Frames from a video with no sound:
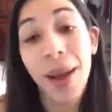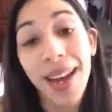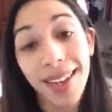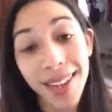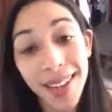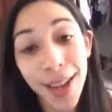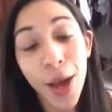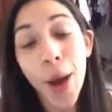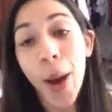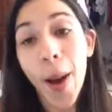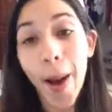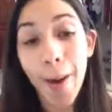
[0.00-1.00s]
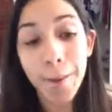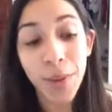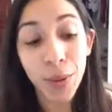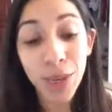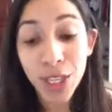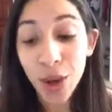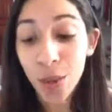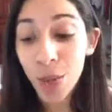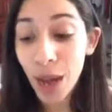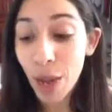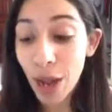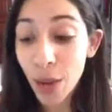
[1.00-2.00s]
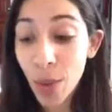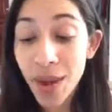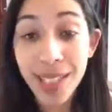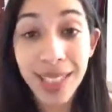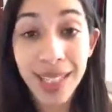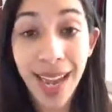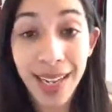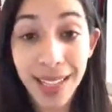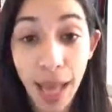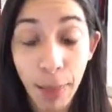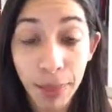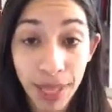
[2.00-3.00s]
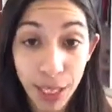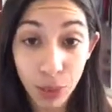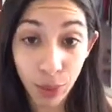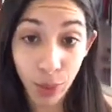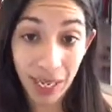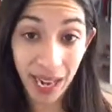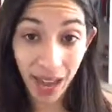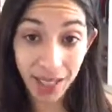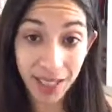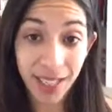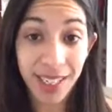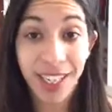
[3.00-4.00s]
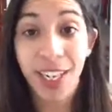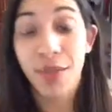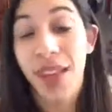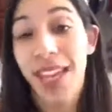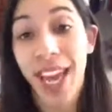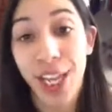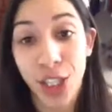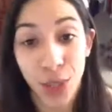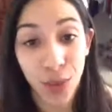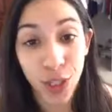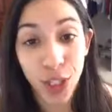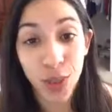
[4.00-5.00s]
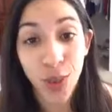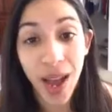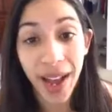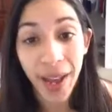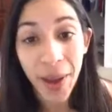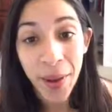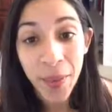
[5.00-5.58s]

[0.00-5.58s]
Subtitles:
but I don't want us to get to that place where we constantly need a vacation, which is why